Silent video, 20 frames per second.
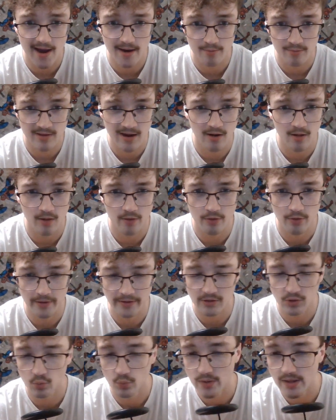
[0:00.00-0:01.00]
It was kind of on like
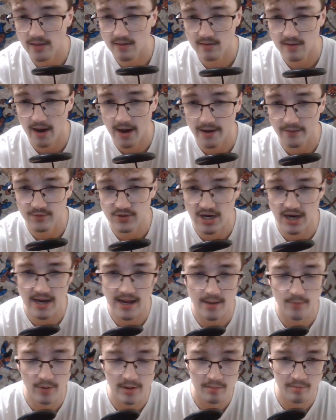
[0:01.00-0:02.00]
the weak side of
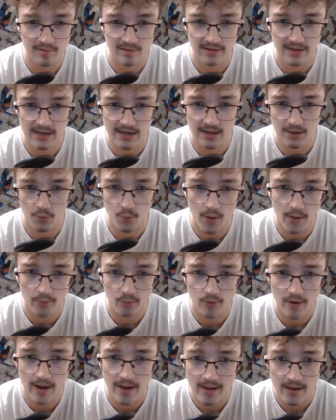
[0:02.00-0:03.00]
JDM when he was leaning one
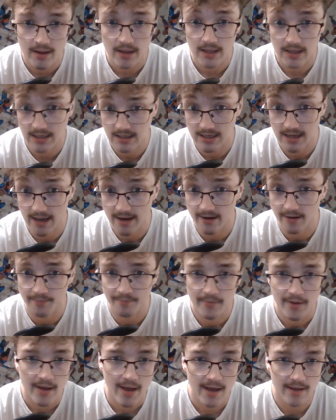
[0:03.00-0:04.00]
way. He'd get him.